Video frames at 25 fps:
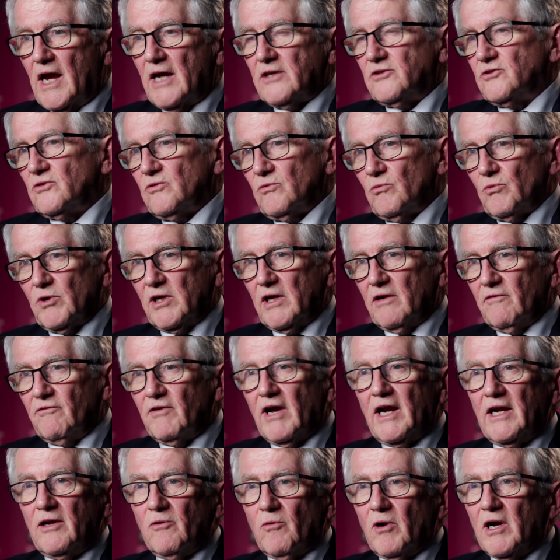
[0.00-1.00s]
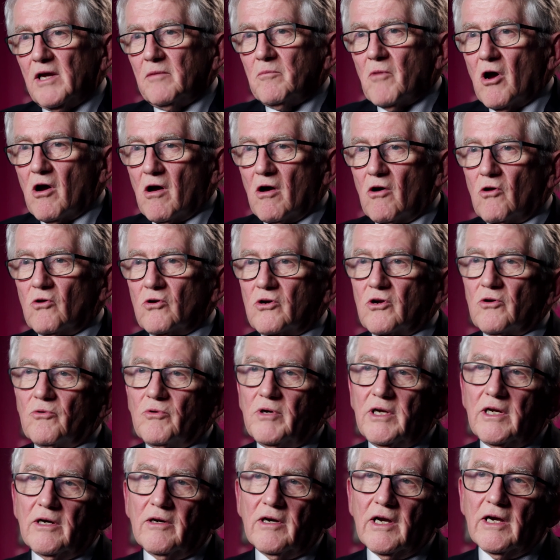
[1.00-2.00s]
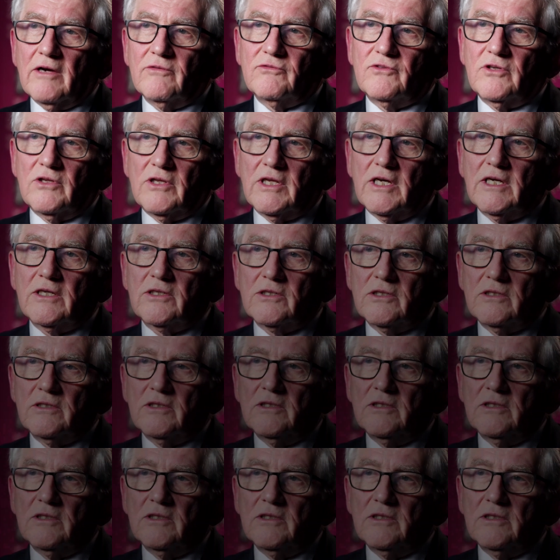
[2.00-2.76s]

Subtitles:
Had to reevaluate my whole career after that.